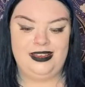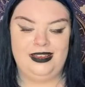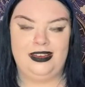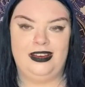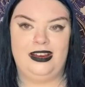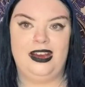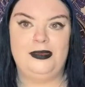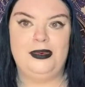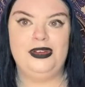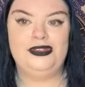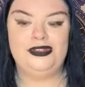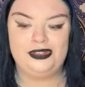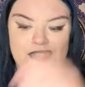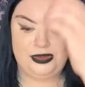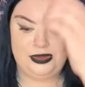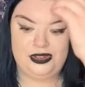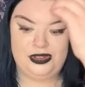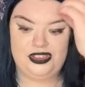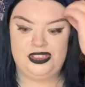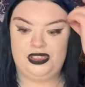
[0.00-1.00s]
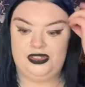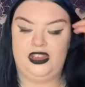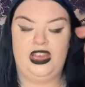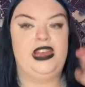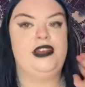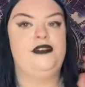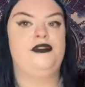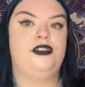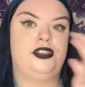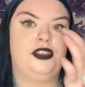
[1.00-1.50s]
I won't do swatches for
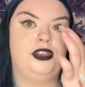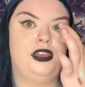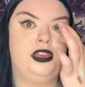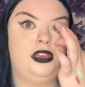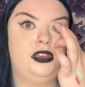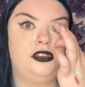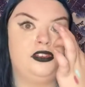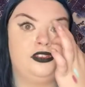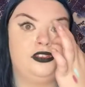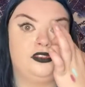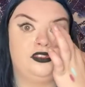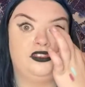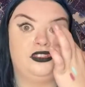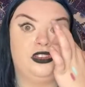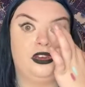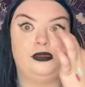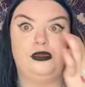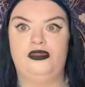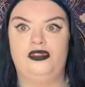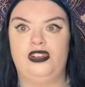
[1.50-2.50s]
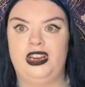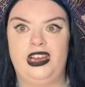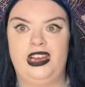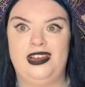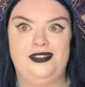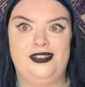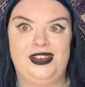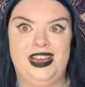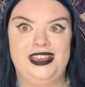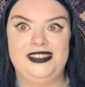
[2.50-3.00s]
everything, just because I will run out
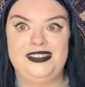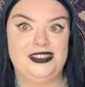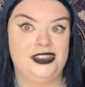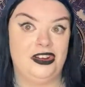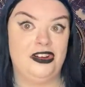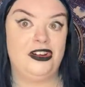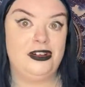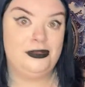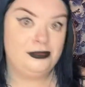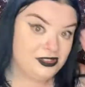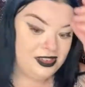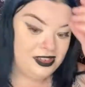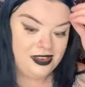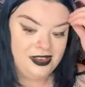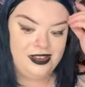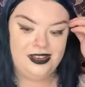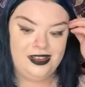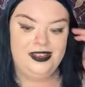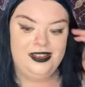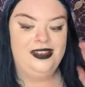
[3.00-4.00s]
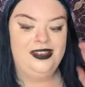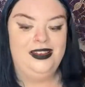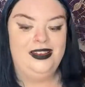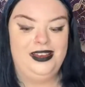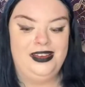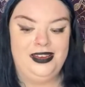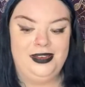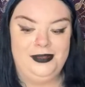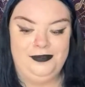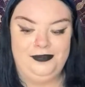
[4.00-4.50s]
of hands and arms.
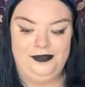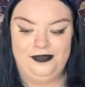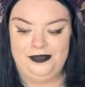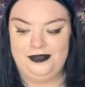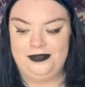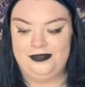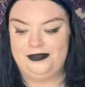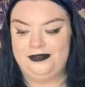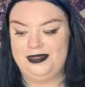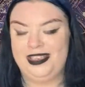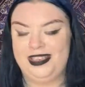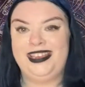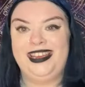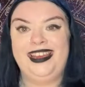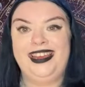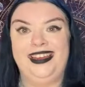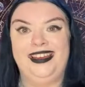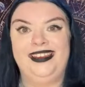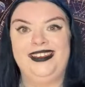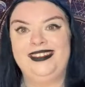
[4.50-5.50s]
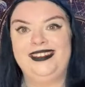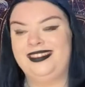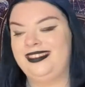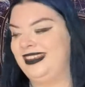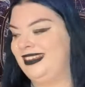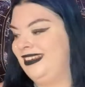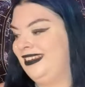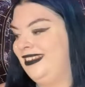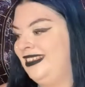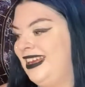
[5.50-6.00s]
But yeah,
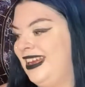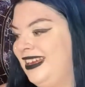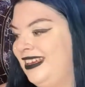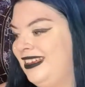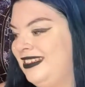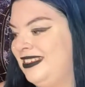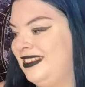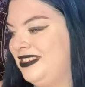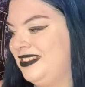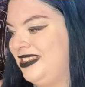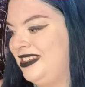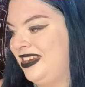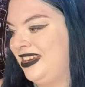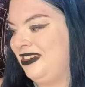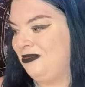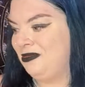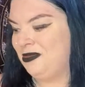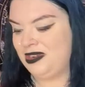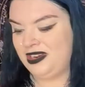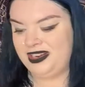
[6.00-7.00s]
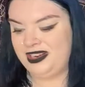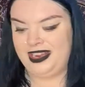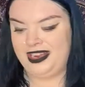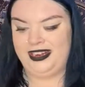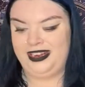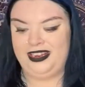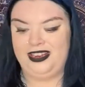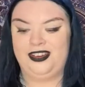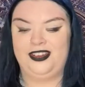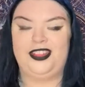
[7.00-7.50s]
that is our second one.
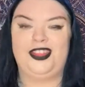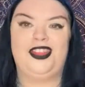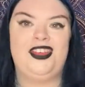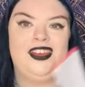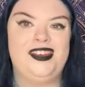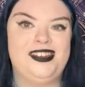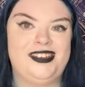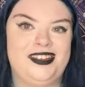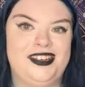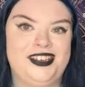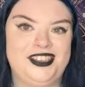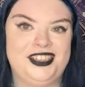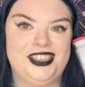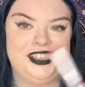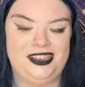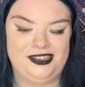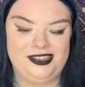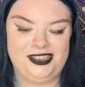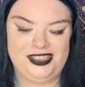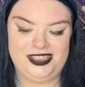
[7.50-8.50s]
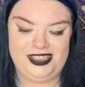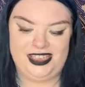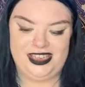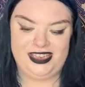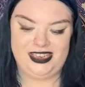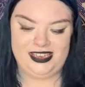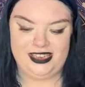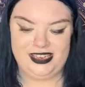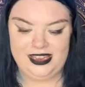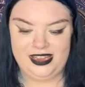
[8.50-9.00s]
And our third eyeshadow
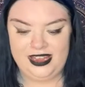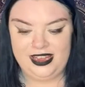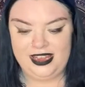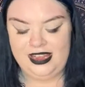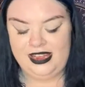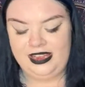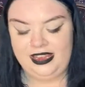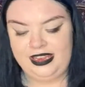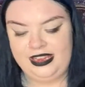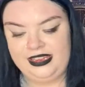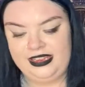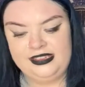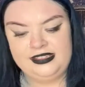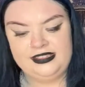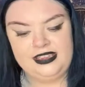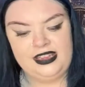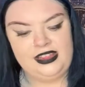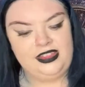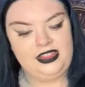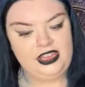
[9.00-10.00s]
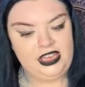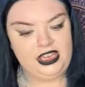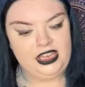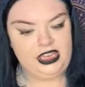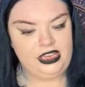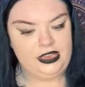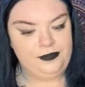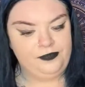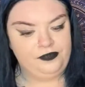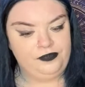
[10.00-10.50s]
stick is
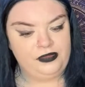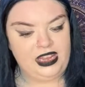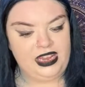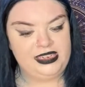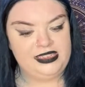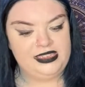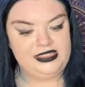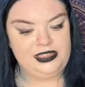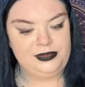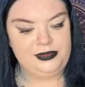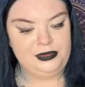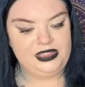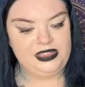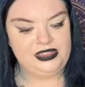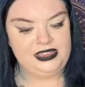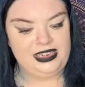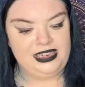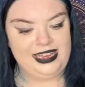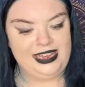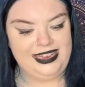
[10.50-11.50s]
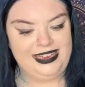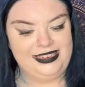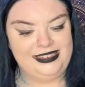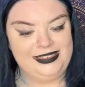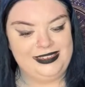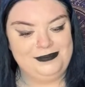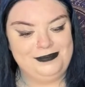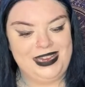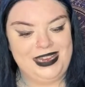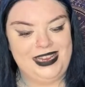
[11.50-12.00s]
the Alice in Wonderland
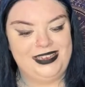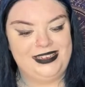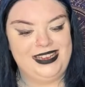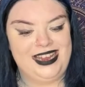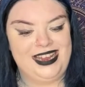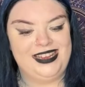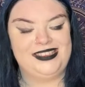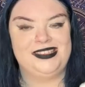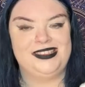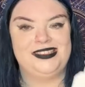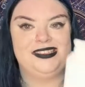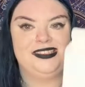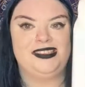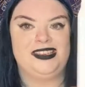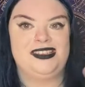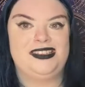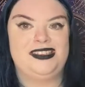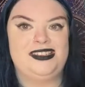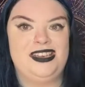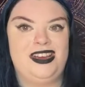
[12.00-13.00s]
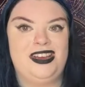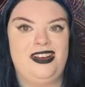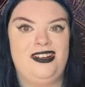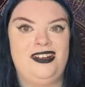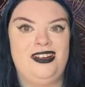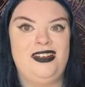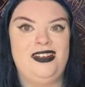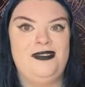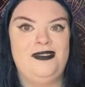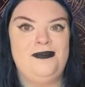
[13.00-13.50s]
Mad Hatter's
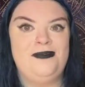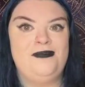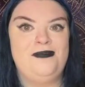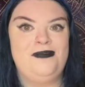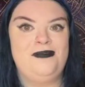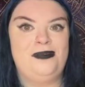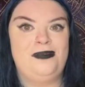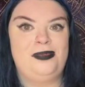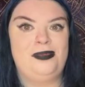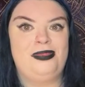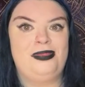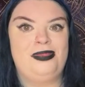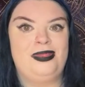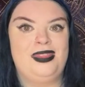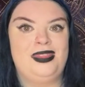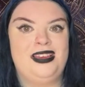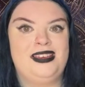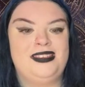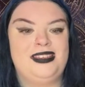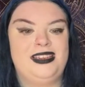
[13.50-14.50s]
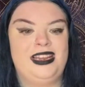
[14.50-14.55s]
Tongue. There's the